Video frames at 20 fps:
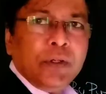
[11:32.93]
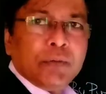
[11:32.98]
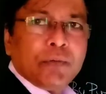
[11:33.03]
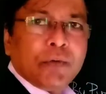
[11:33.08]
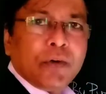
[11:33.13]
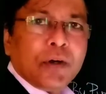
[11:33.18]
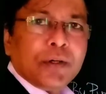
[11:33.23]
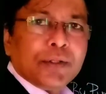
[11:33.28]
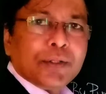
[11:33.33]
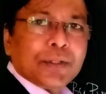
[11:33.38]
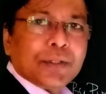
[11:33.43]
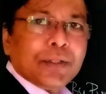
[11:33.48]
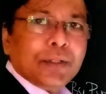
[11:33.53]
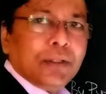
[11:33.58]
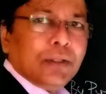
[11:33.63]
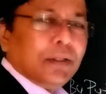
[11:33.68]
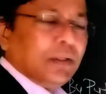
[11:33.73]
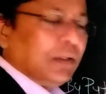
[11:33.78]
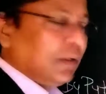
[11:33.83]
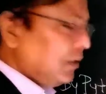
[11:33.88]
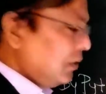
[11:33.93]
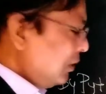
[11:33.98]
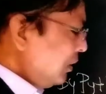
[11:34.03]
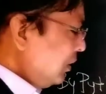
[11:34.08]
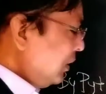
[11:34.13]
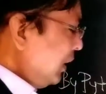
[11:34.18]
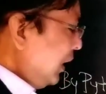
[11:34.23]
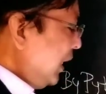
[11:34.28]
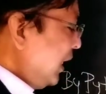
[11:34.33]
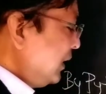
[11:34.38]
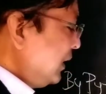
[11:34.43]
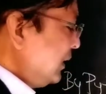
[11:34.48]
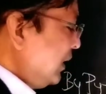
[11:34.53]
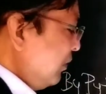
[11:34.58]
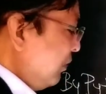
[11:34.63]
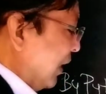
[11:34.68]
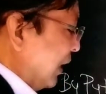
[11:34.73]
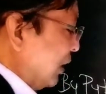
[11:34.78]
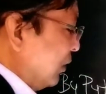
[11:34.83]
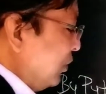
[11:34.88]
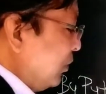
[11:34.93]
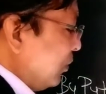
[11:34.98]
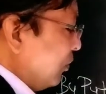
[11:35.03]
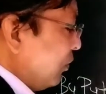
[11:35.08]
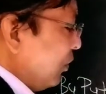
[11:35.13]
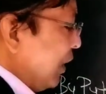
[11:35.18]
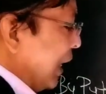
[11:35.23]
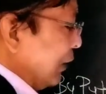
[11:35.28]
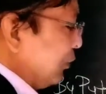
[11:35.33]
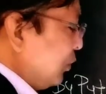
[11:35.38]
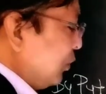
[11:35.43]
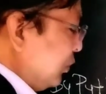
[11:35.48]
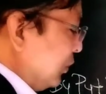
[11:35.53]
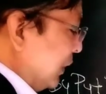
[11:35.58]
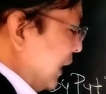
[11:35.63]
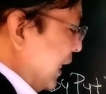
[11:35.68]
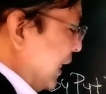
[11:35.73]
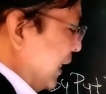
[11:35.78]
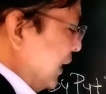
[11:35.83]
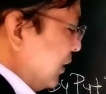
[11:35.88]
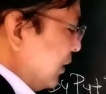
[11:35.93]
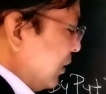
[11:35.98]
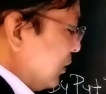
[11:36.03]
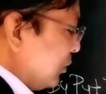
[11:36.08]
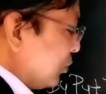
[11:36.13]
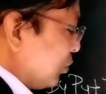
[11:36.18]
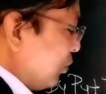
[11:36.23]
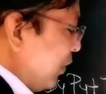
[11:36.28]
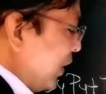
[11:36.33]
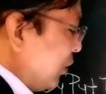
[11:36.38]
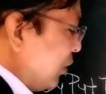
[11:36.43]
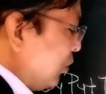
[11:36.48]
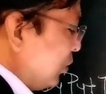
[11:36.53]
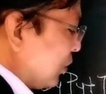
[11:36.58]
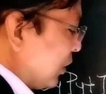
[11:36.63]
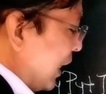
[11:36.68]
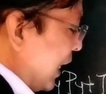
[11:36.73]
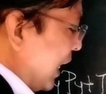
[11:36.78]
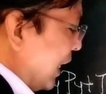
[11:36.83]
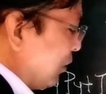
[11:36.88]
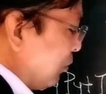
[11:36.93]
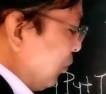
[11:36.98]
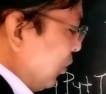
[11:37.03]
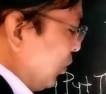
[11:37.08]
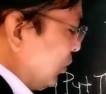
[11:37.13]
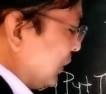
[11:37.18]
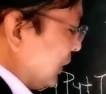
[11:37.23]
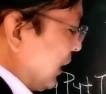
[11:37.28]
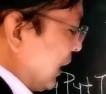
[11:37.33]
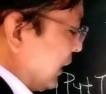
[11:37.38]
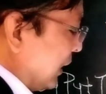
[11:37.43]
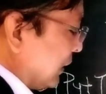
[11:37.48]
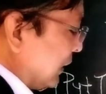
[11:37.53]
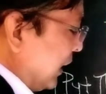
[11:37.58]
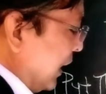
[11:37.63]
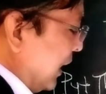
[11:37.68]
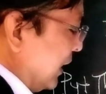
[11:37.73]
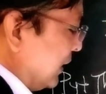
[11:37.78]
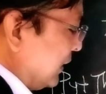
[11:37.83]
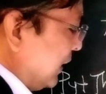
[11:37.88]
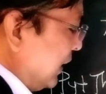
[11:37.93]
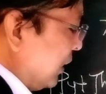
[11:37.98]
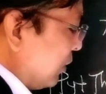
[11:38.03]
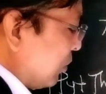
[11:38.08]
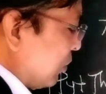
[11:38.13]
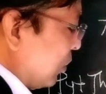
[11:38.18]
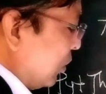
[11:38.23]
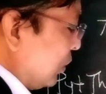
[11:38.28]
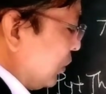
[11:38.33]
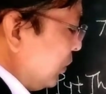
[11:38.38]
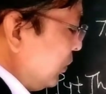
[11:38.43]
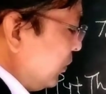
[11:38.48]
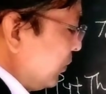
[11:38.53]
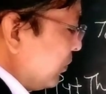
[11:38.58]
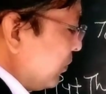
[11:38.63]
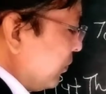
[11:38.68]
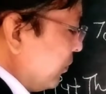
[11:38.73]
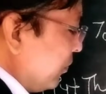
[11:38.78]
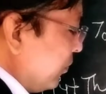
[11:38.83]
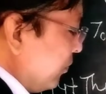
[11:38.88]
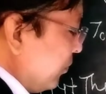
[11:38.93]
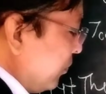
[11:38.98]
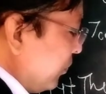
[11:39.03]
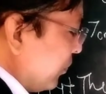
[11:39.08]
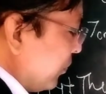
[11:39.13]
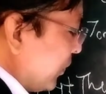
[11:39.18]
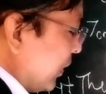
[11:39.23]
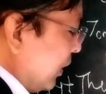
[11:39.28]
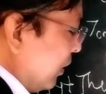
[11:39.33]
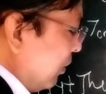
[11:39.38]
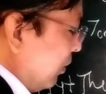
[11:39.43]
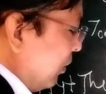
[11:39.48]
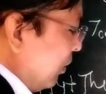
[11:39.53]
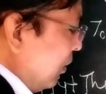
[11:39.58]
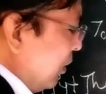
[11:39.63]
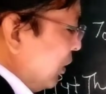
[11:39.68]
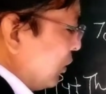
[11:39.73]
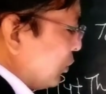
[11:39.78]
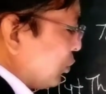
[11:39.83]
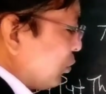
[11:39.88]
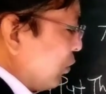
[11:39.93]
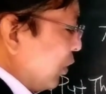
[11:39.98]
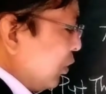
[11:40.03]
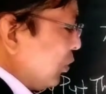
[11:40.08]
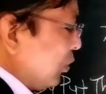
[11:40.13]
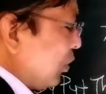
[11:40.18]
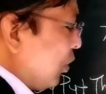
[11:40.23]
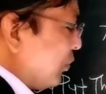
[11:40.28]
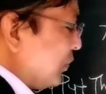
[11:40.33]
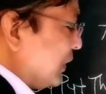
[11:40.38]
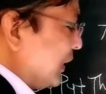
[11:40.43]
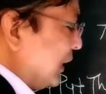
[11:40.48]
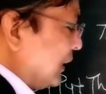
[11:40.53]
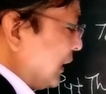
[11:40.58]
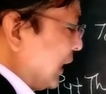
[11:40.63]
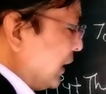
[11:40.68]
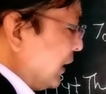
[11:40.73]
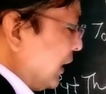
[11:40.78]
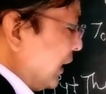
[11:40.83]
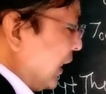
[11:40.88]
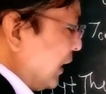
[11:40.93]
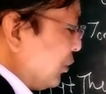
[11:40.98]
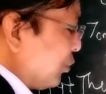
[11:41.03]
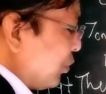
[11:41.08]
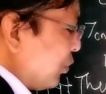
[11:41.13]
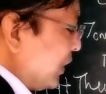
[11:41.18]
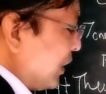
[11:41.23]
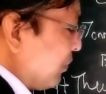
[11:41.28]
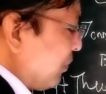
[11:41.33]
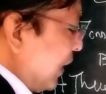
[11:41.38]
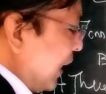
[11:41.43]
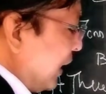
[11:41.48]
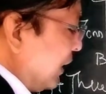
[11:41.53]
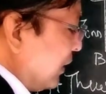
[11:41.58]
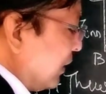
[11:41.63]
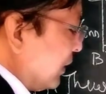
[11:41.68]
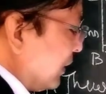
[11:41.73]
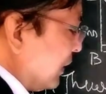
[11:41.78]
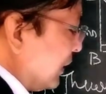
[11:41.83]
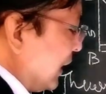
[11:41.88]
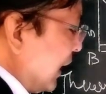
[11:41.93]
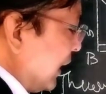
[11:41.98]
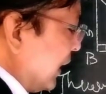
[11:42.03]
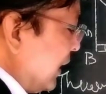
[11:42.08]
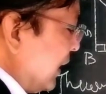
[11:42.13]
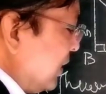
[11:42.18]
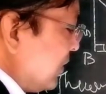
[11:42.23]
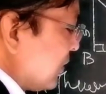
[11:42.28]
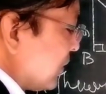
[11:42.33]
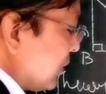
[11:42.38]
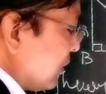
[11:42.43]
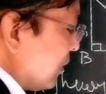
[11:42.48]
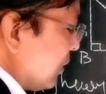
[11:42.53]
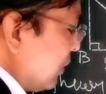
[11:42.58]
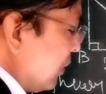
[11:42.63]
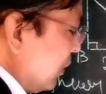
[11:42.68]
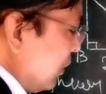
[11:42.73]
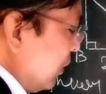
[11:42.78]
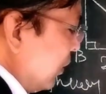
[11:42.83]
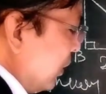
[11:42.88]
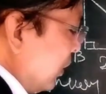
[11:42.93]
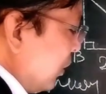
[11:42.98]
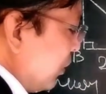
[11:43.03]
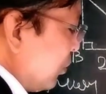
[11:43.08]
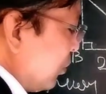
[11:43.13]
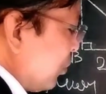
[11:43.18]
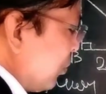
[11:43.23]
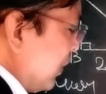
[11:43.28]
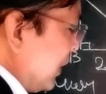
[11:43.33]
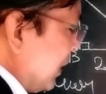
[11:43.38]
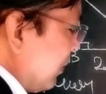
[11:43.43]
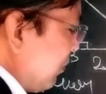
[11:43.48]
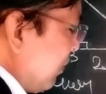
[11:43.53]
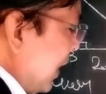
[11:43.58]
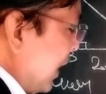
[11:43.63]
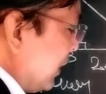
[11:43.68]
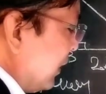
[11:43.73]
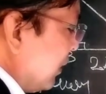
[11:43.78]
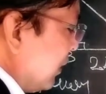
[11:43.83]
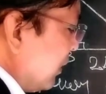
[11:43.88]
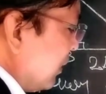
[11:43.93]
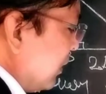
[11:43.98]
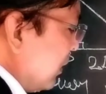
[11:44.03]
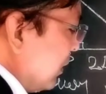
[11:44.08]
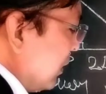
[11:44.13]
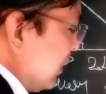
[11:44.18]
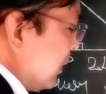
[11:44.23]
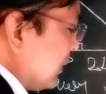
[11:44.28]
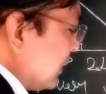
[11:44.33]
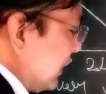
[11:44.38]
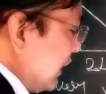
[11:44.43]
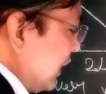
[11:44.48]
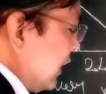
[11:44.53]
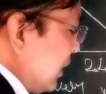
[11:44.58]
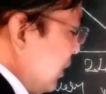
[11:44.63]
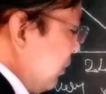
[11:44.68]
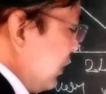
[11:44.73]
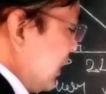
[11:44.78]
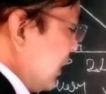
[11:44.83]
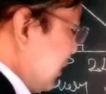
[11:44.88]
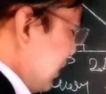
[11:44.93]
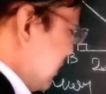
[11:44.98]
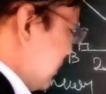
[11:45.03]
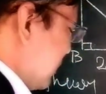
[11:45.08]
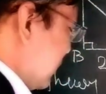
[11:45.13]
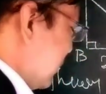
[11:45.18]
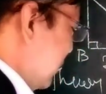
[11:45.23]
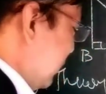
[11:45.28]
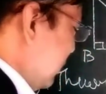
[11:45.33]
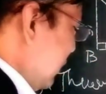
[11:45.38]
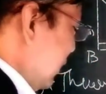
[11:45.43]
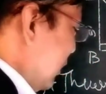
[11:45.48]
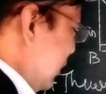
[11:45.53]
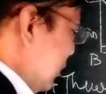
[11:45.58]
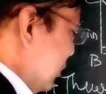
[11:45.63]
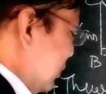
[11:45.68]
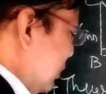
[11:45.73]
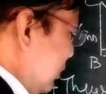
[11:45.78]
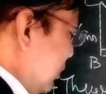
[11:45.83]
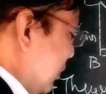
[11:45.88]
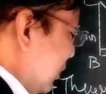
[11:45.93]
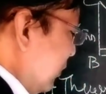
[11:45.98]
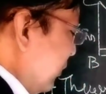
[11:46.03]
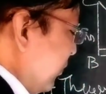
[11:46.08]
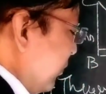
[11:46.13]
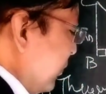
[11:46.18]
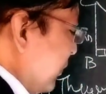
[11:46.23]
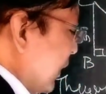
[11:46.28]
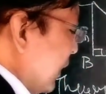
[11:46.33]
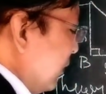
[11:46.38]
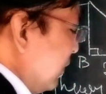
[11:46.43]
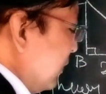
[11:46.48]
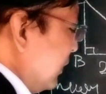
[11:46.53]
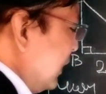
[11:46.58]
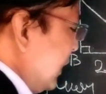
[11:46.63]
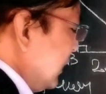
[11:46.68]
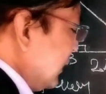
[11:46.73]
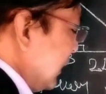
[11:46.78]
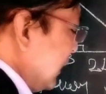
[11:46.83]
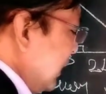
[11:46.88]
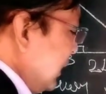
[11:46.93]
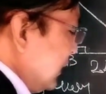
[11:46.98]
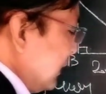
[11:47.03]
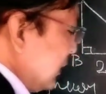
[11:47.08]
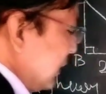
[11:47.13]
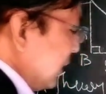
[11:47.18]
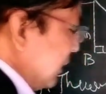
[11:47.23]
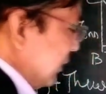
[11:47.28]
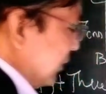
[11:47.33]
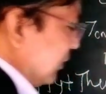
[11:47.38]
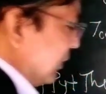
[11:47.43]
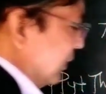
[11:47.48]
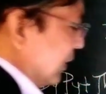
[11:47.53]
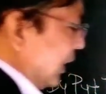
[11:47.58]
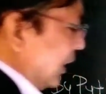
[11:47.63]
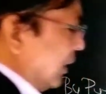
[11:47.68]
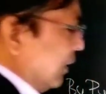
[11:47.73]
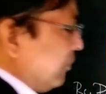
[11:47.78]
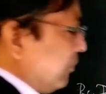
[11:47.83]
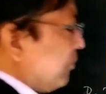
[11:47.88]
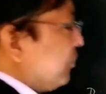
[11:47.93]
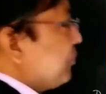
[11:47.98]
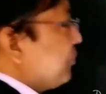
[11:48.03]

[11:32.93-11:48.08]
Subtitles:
want AC value, we have to take square root at both sides. AC equal to square root of 625, that is 25 centimeters. So this is the